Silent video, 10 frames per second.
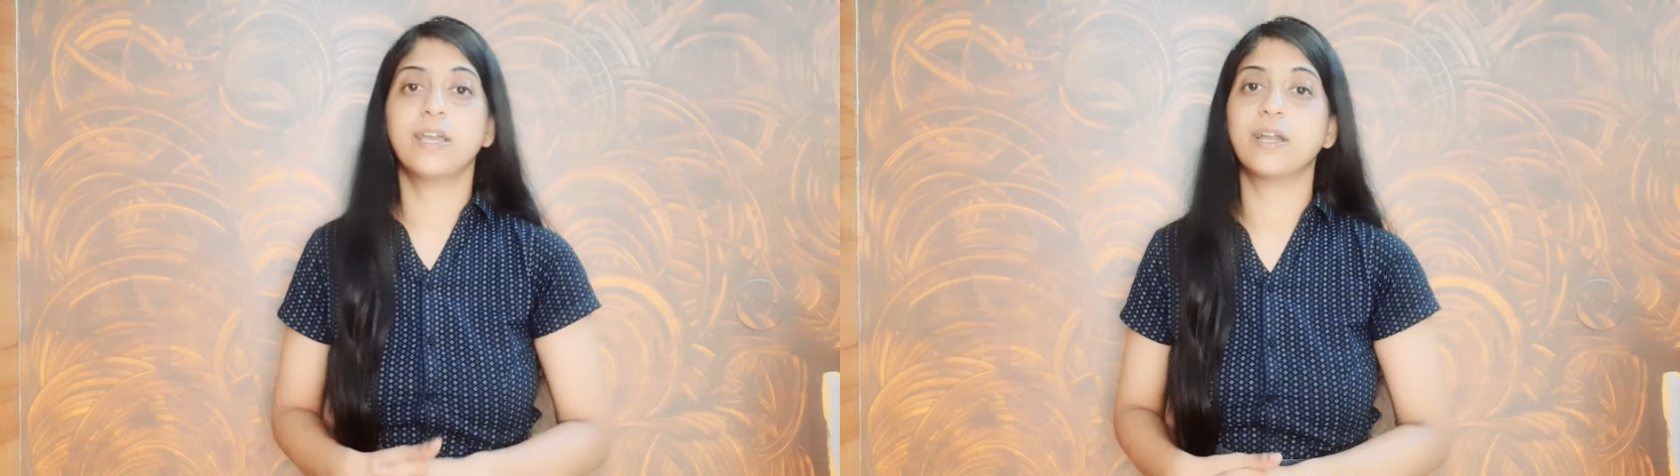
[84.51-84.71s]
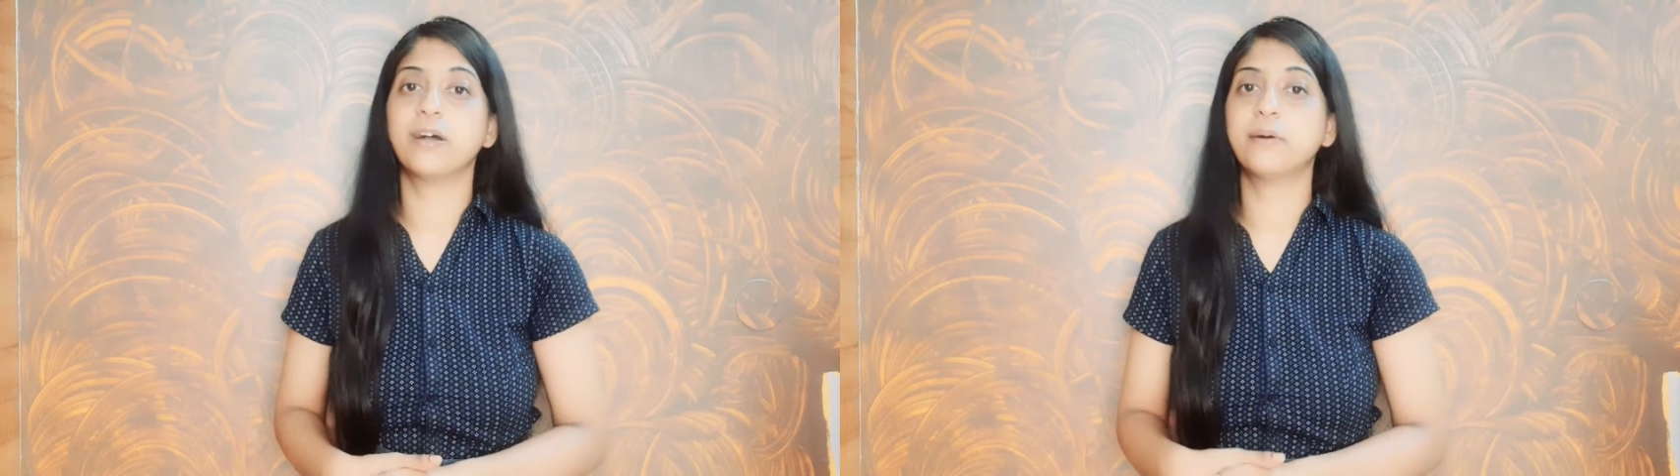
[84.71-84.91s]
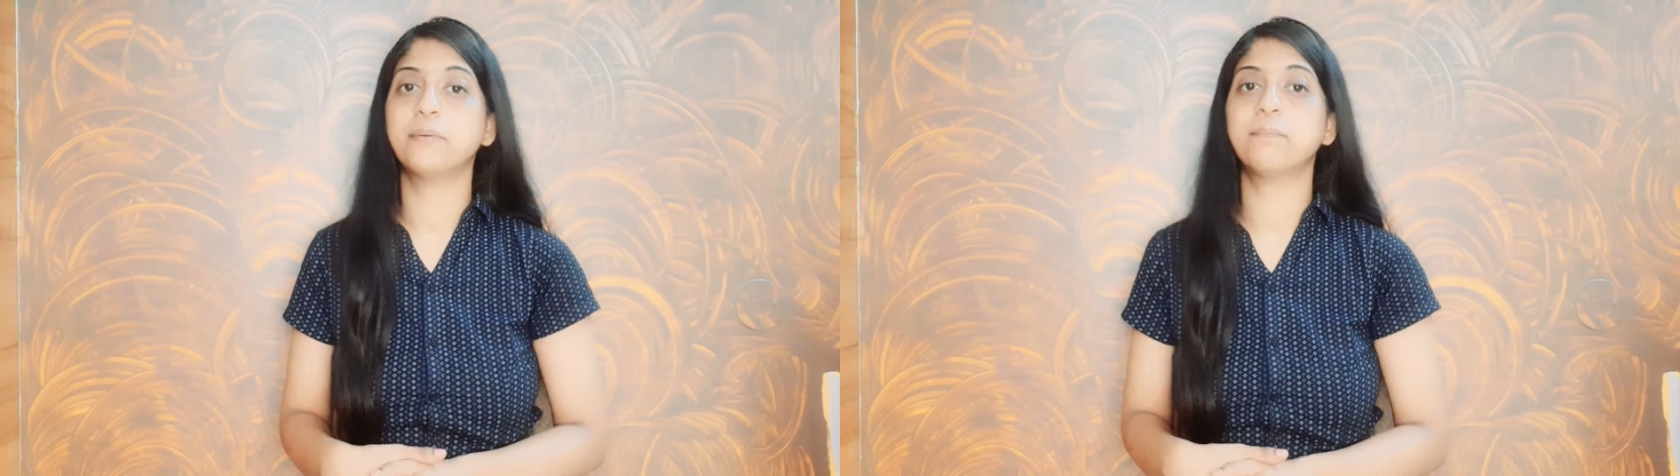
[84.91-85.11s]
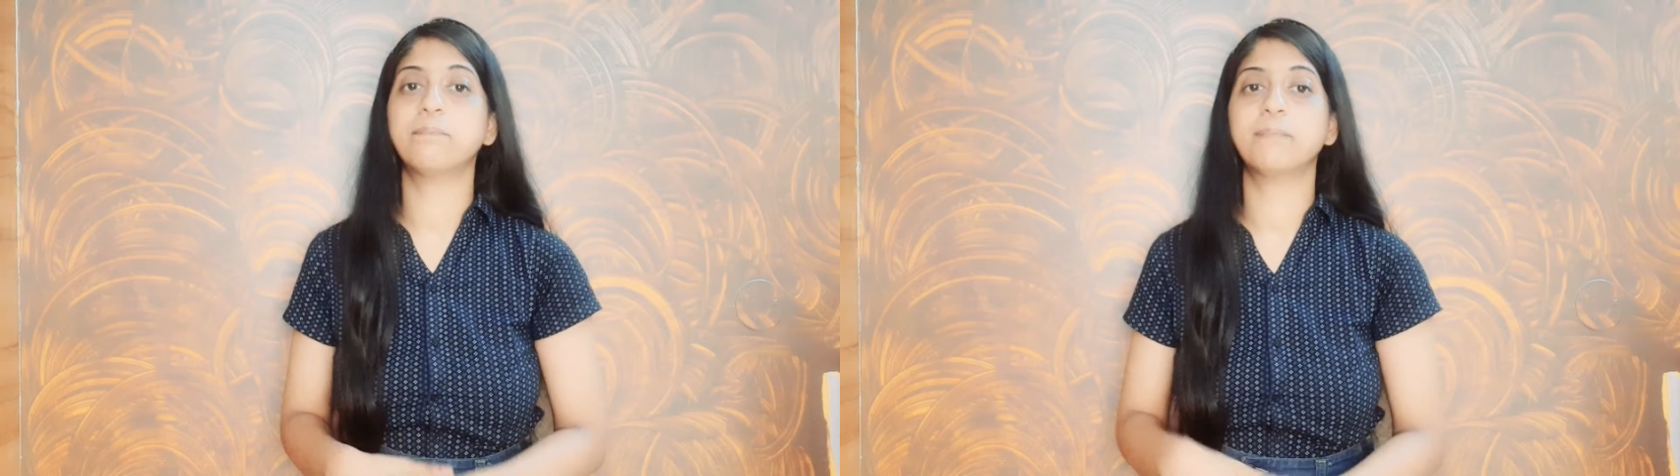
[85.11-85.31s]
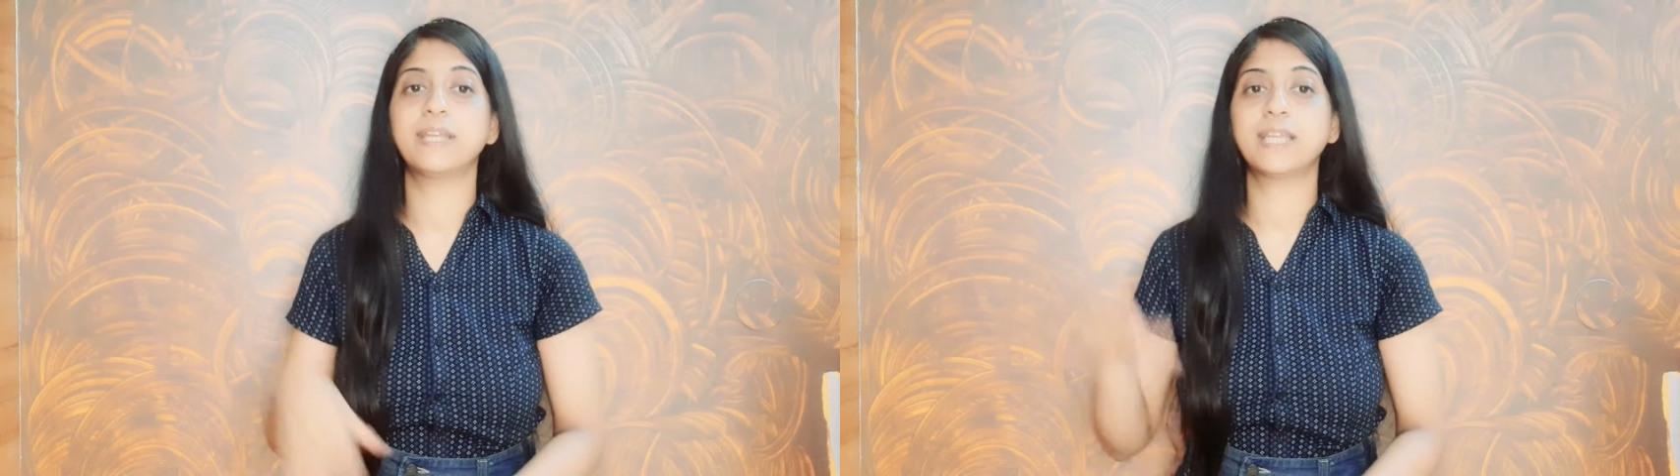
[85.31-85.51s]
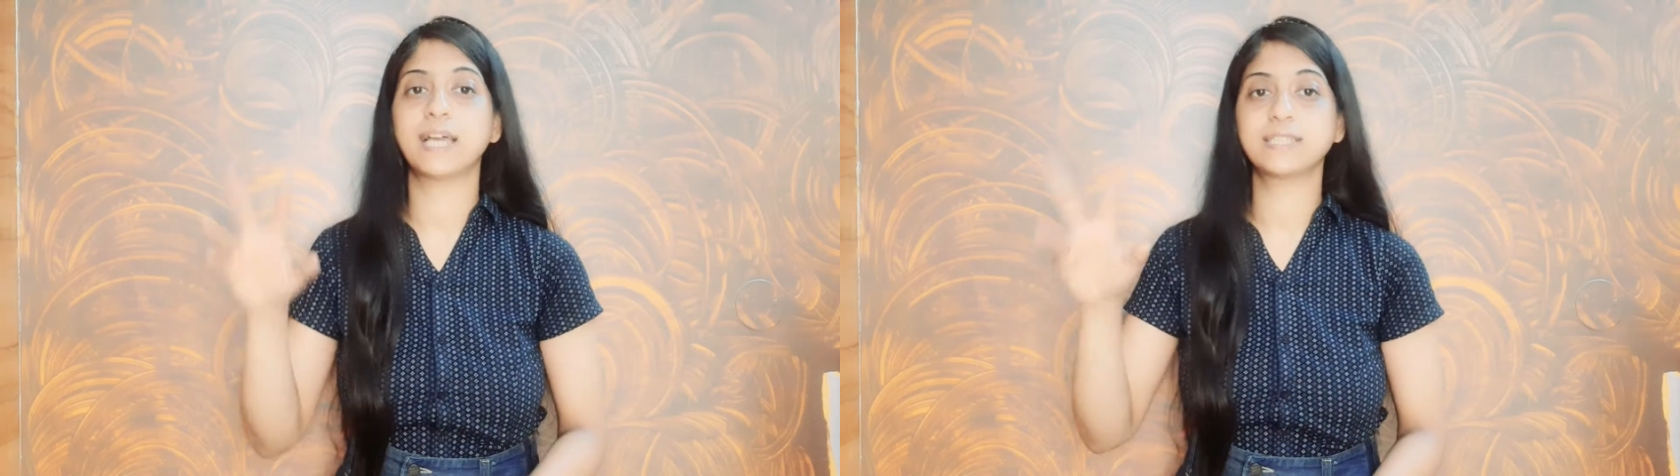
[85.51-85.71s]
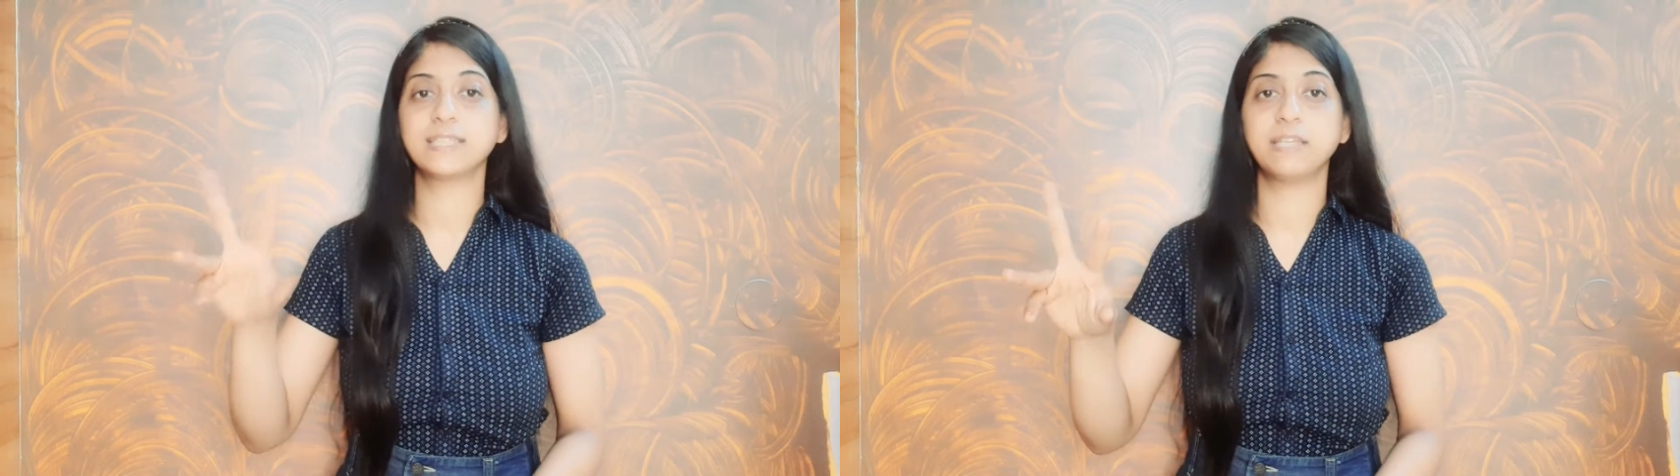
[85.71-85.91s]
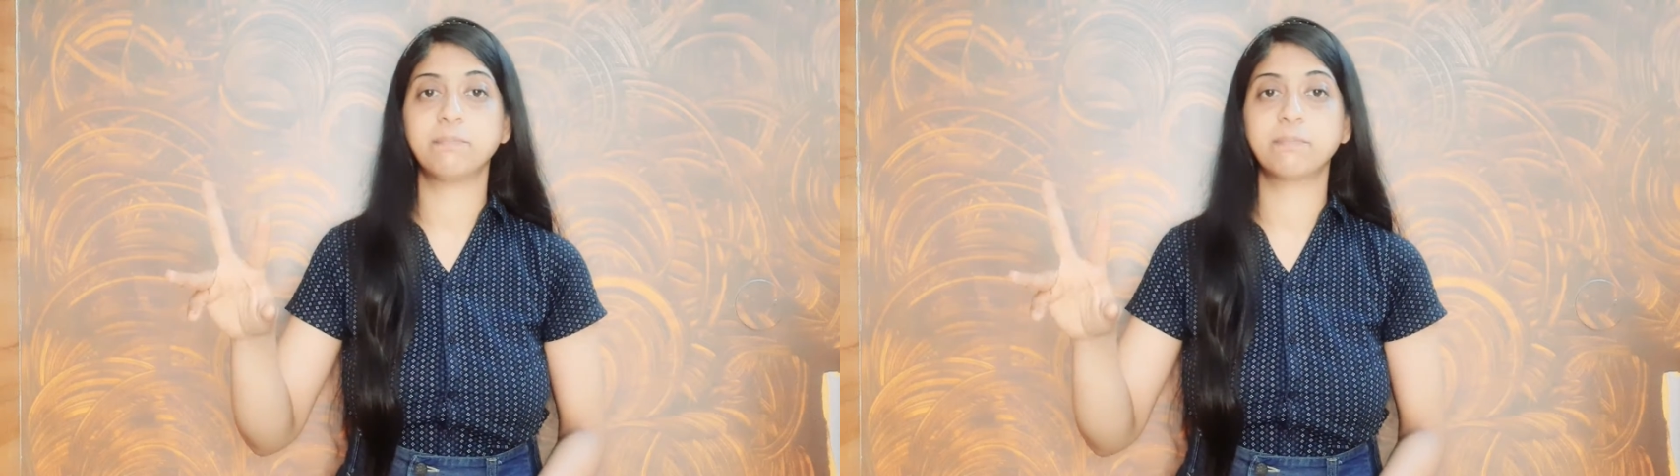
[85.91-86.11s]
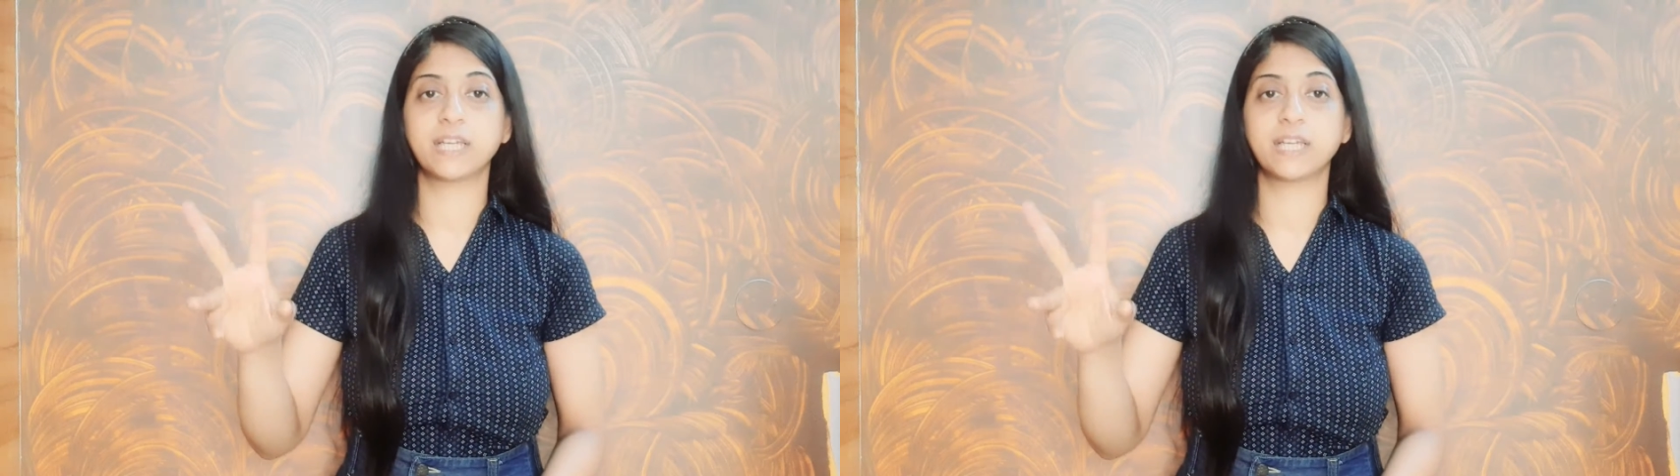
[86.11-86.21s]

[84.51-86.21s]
uh, it has a deep